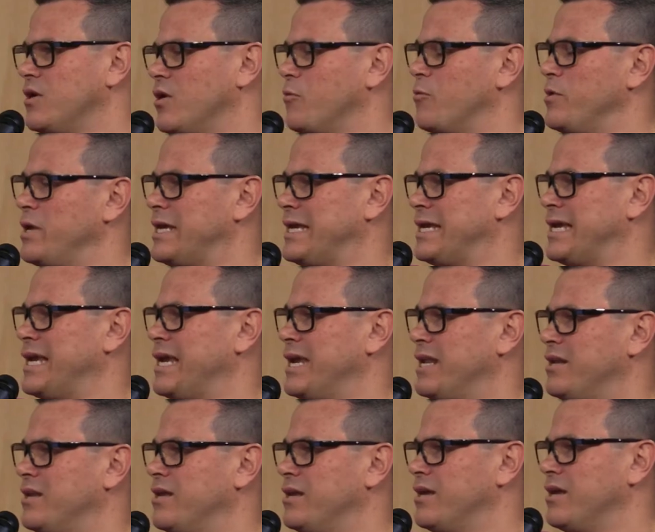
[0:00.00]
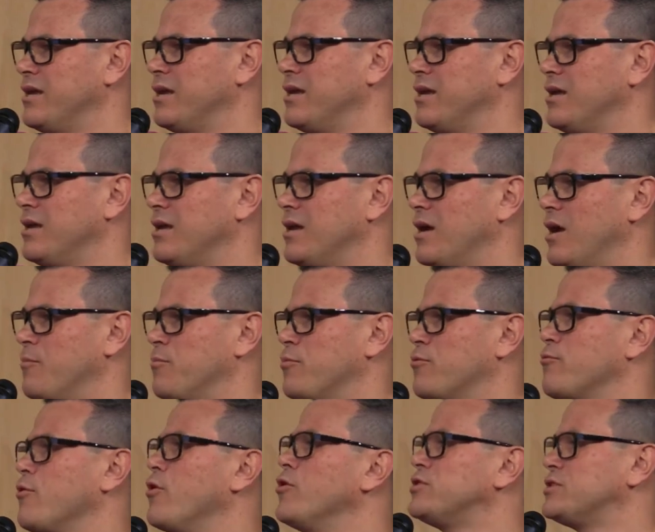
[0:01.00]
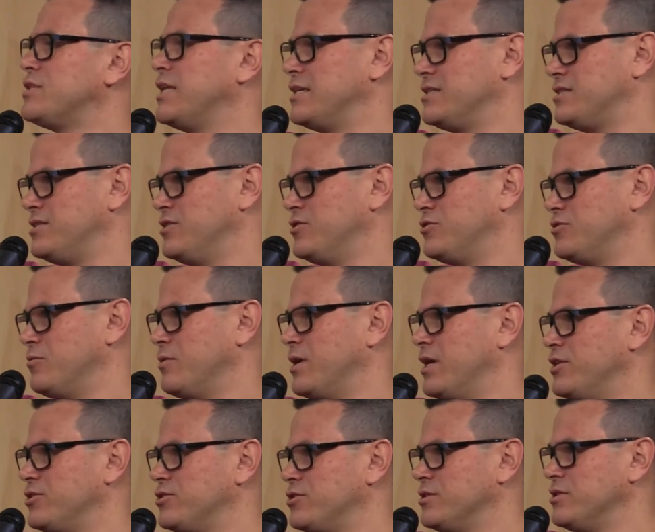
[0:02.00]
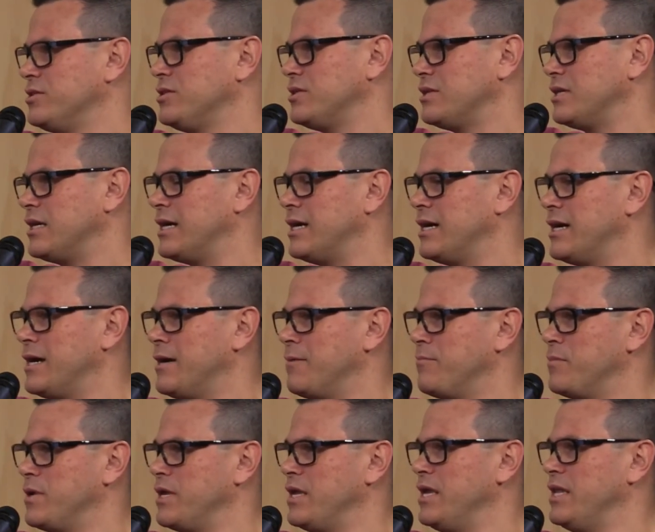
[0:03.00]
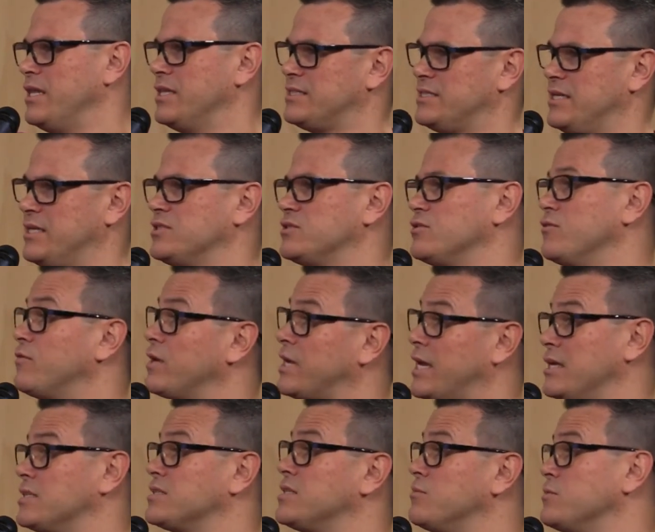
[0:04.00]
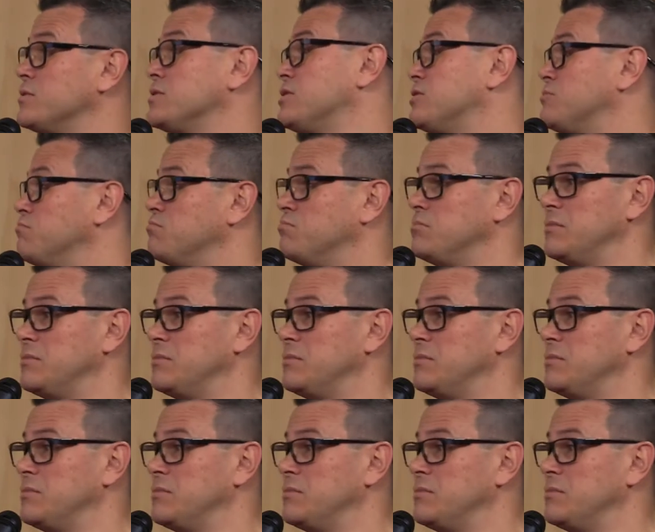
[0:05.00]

we can approach that situation in the sense of, okay, someone's